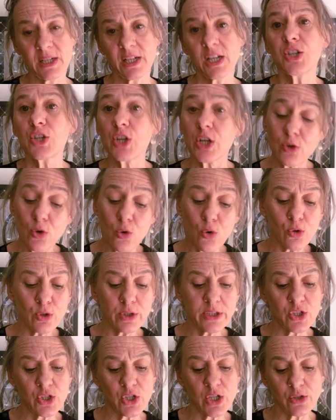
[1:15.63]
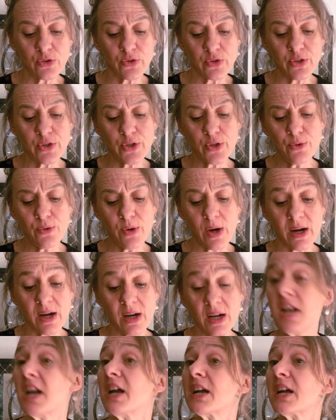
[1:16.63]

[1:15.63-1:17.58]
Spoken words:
she called the children to her.